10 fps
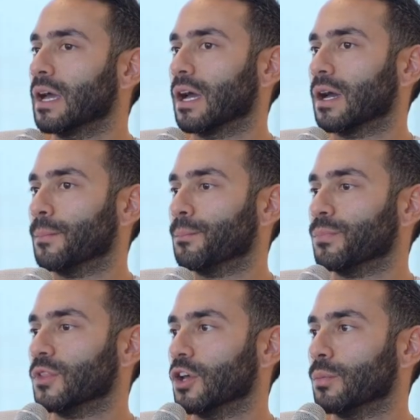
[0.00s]

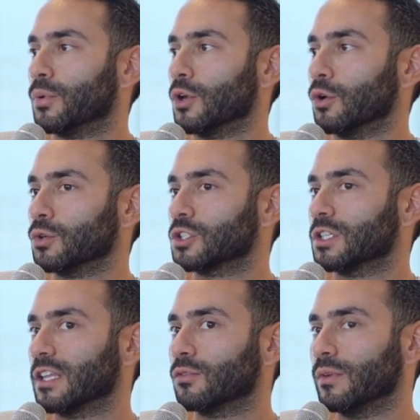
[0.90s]
The approach
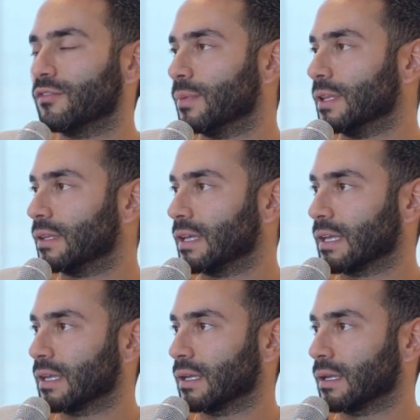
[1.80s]
that we've been
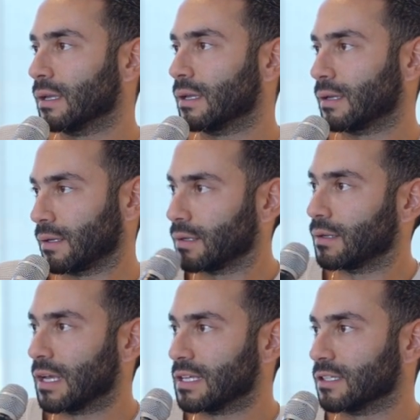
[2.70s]
taking
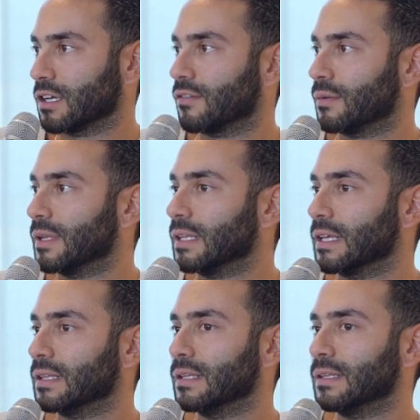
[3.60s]
as a government
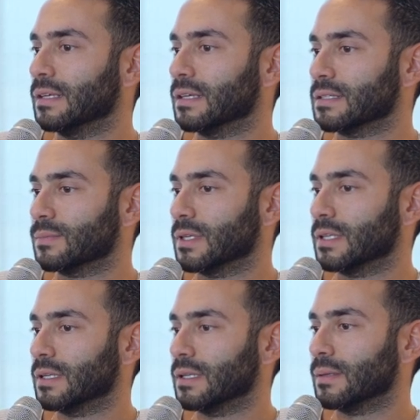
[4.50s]
entity has
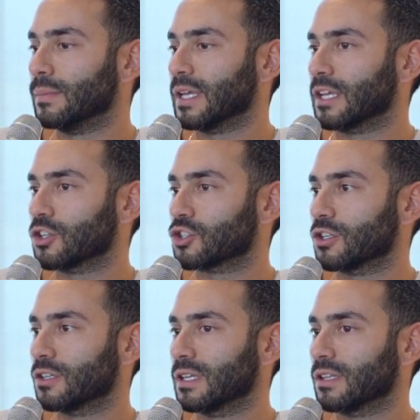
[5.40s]
been making
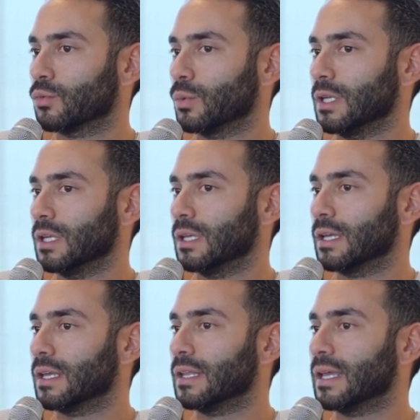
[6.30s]
sure that we
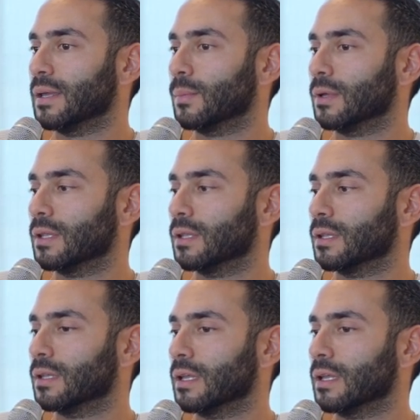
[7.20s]
enable